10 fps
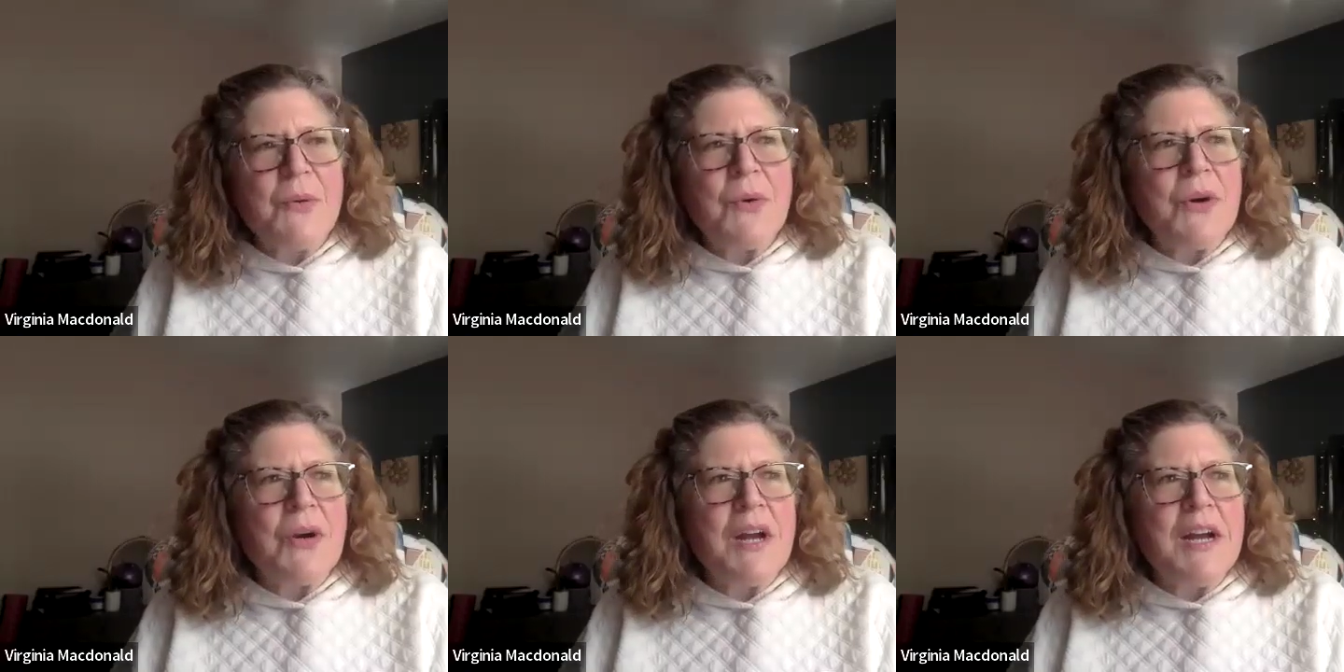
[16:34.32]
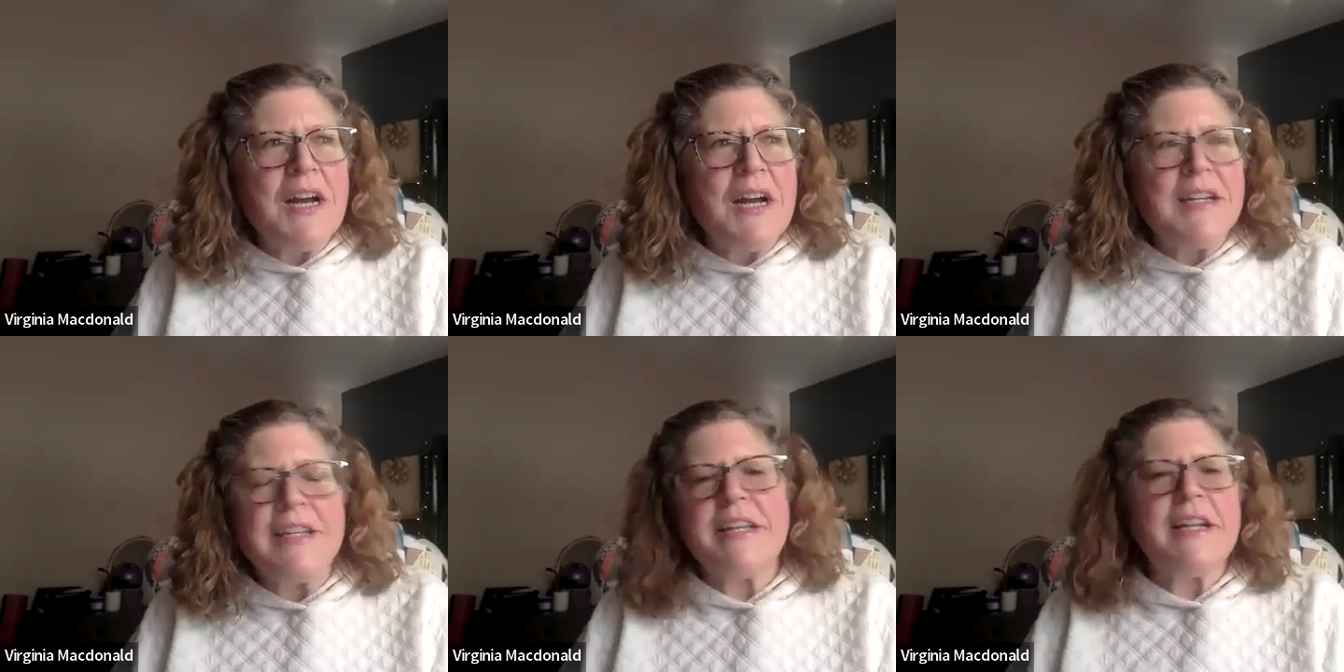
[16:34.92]
or
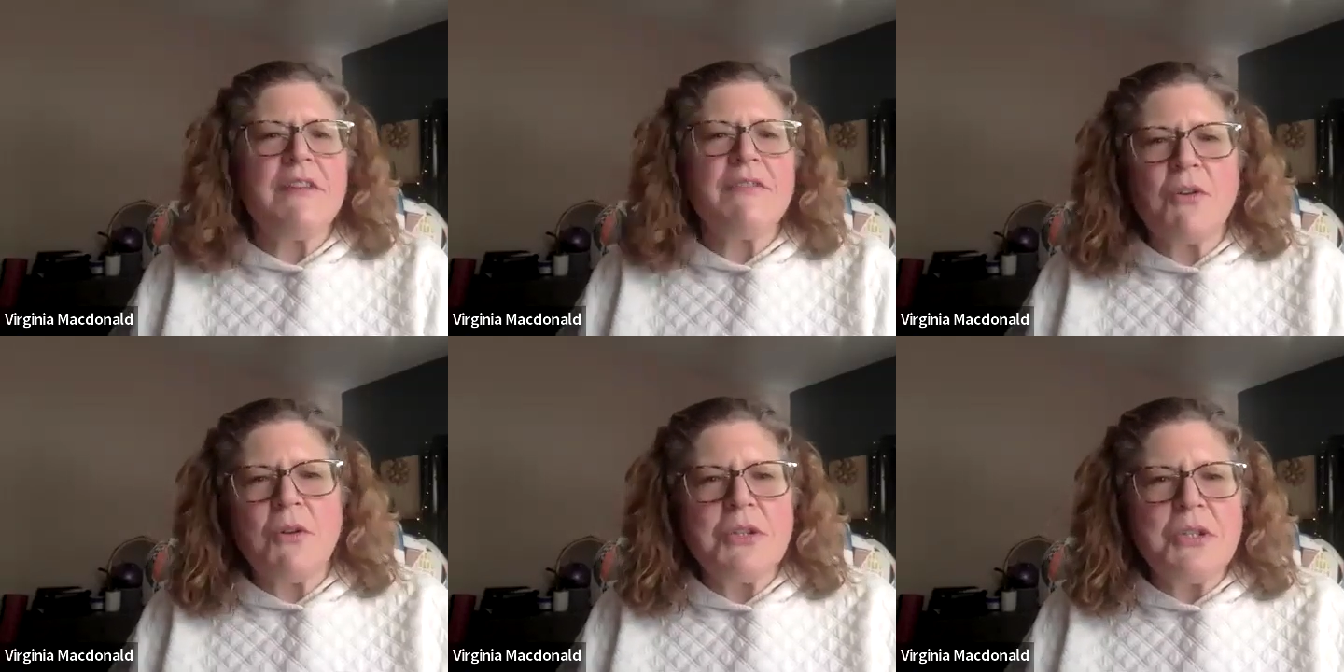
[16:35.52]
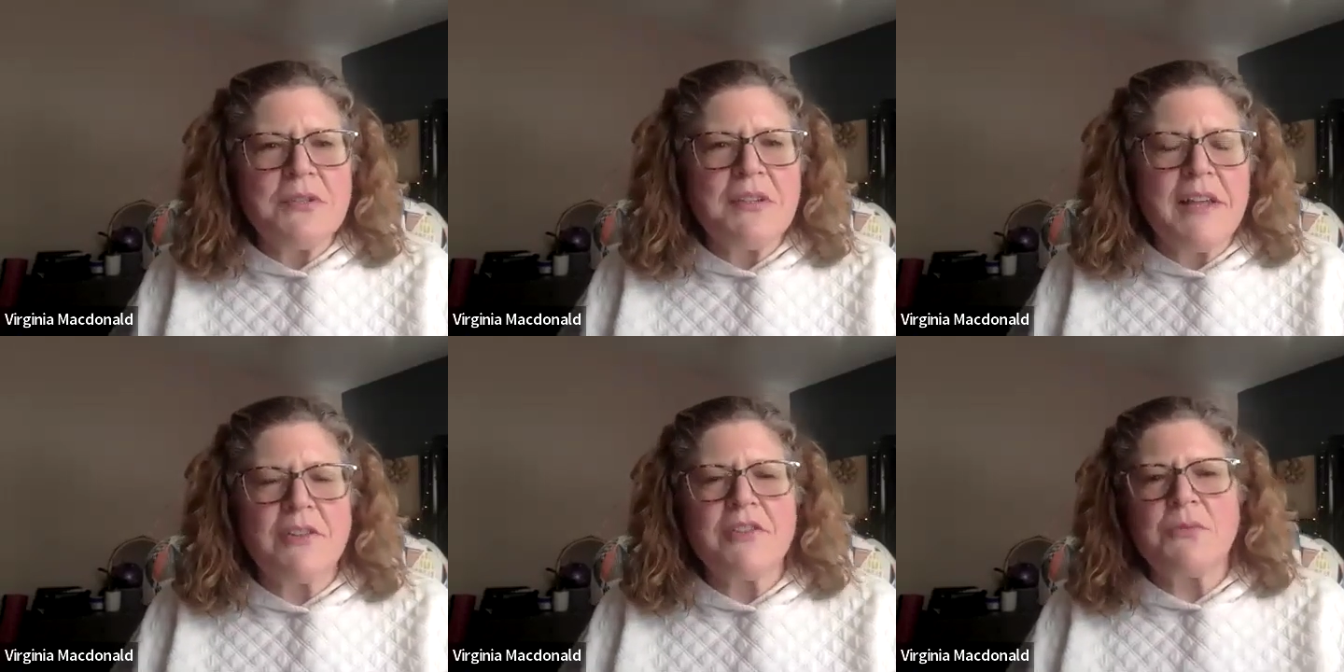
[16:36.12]
in any of our old
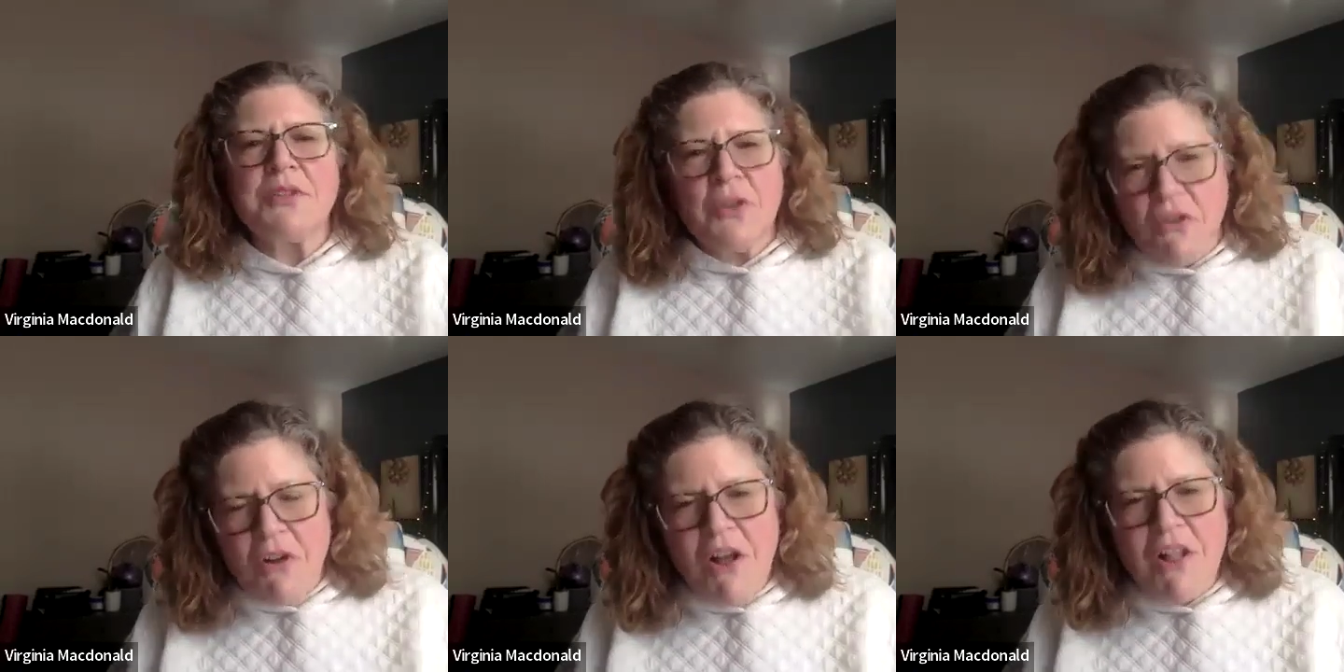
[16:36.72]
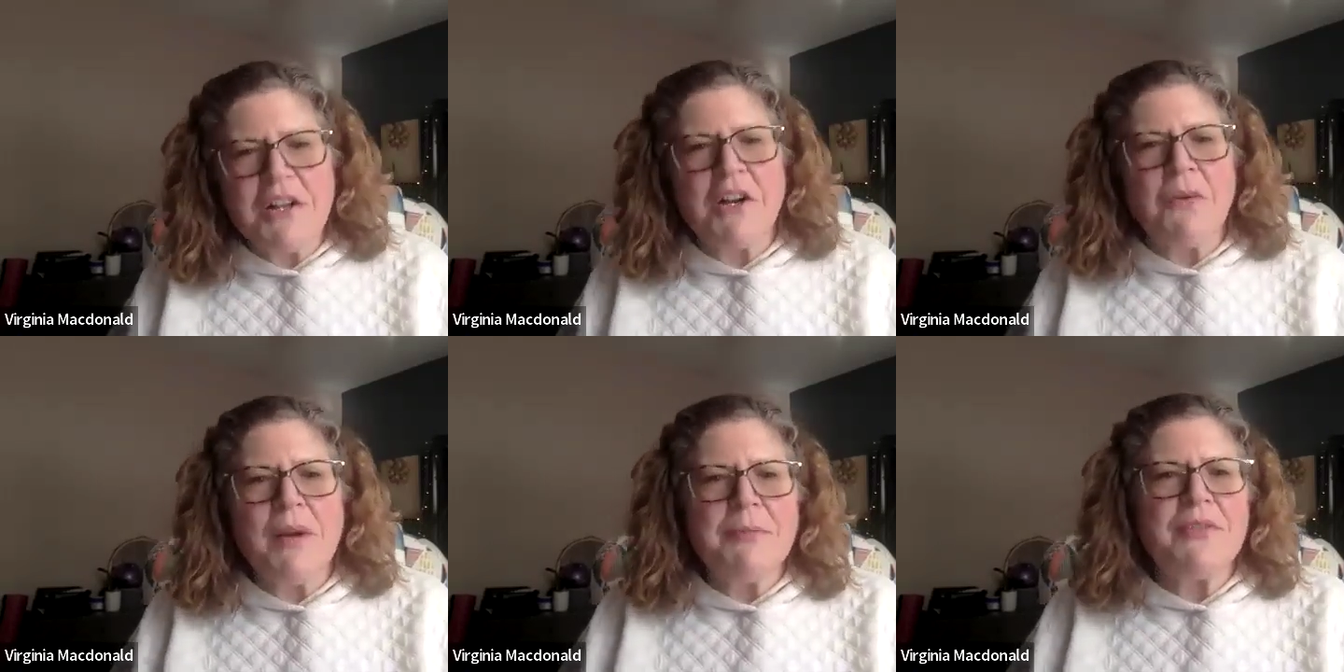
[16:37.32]
newsletters, which are all on
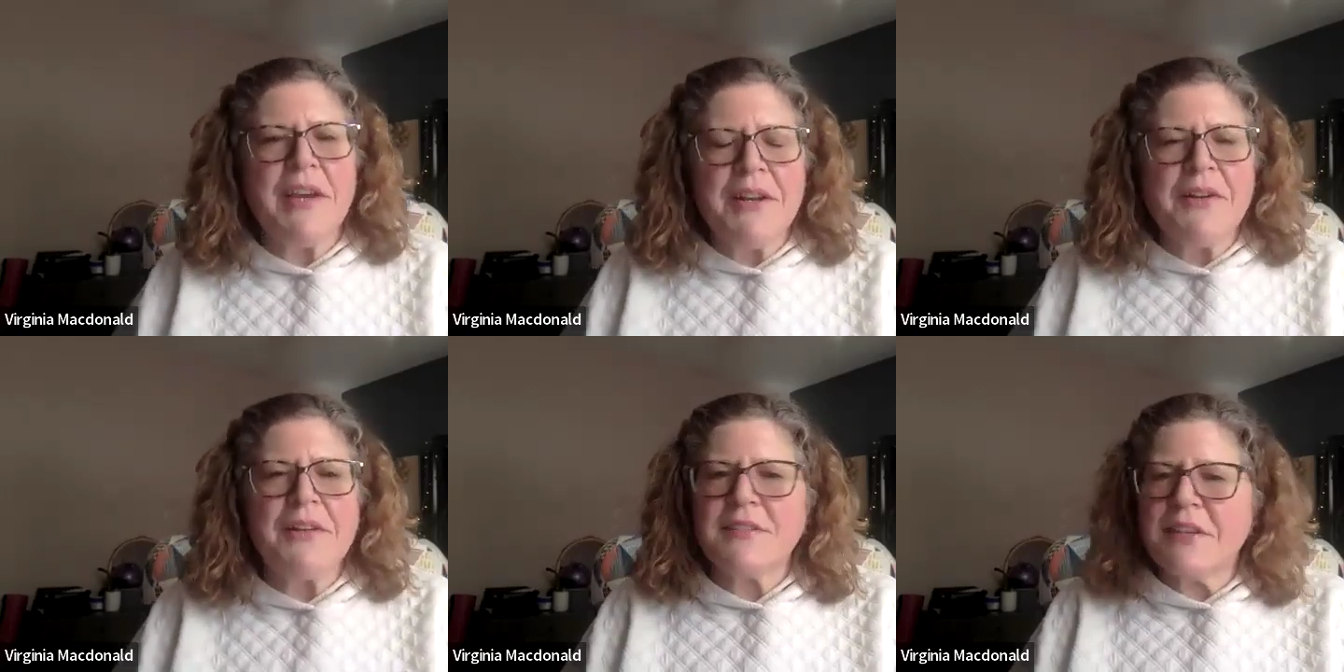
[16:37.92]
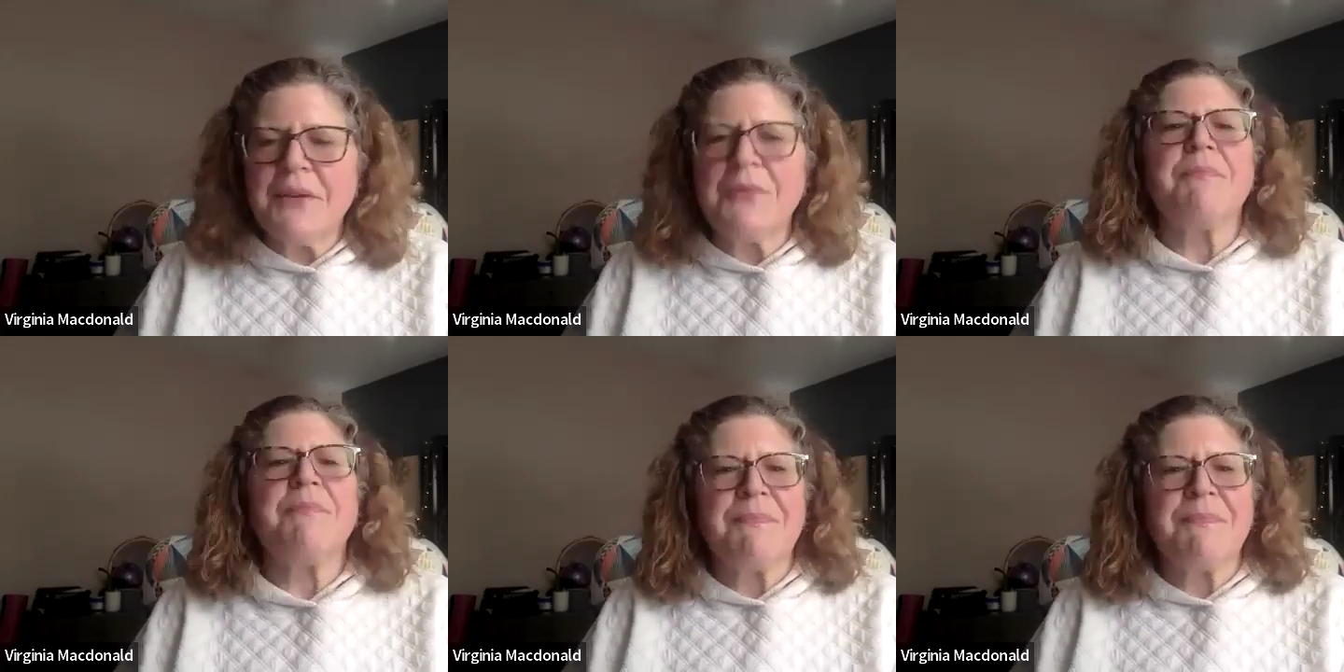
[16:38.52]
our website also.